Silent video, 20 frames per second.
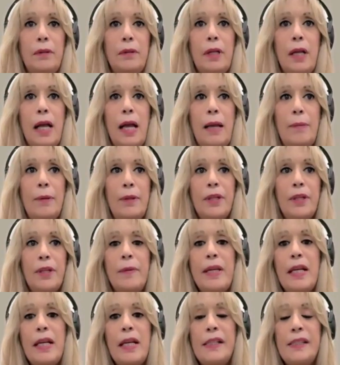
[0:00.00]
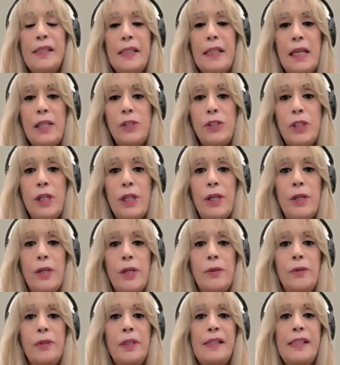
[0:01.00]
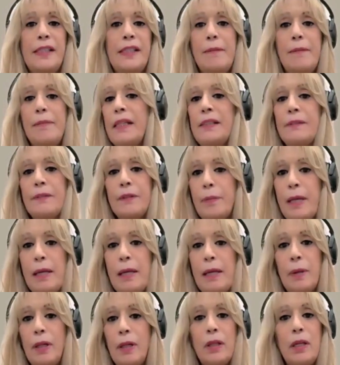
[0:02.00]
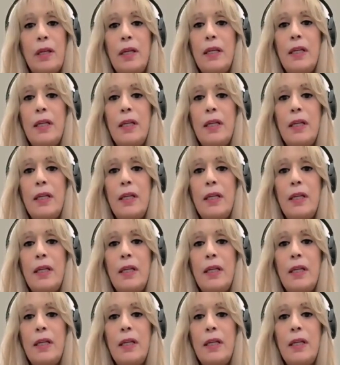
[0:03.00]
hypothermia is an issue. The same thing's for people.